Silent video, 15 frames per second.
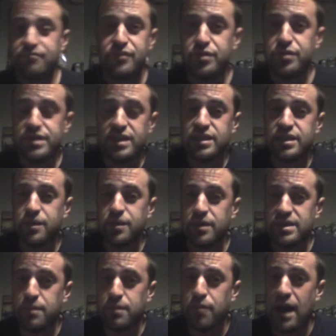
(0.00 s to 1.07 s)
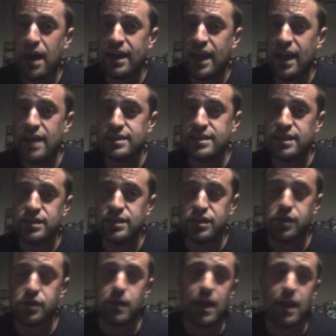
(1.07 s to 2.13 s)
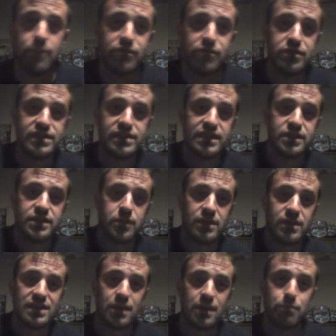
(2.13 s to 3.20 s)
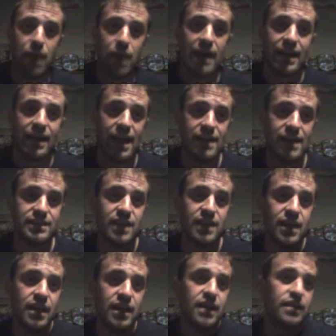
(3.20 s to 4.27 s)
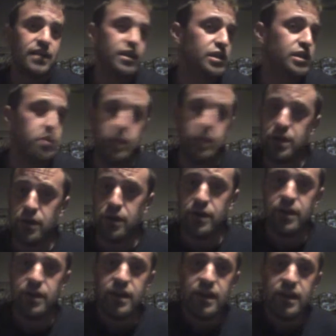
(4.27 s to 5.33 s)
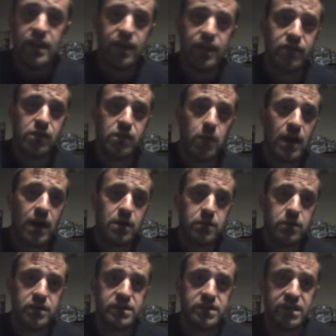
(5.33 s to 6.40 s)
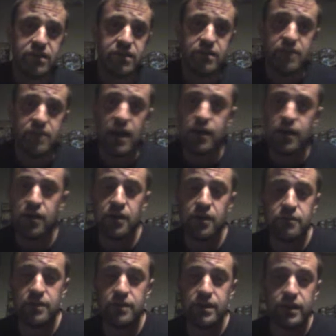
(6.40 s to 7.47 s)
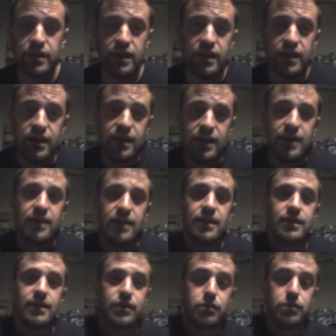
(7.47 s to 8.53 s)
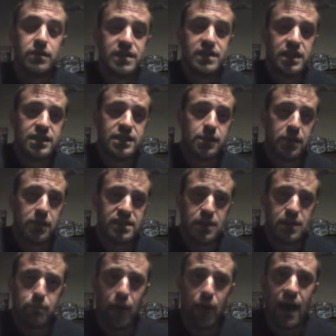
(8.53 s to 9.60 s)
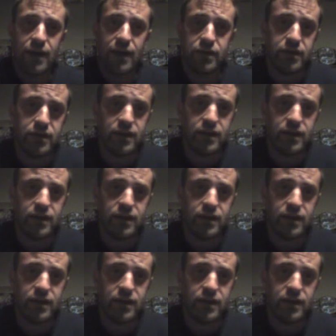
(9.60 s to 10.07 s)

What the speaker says: 360 Wrestling Podcast, Instagram, 360 Wrestling Podcast, the Twitter, even though I don't use it at all, really, 360 Wrestling Pod, you can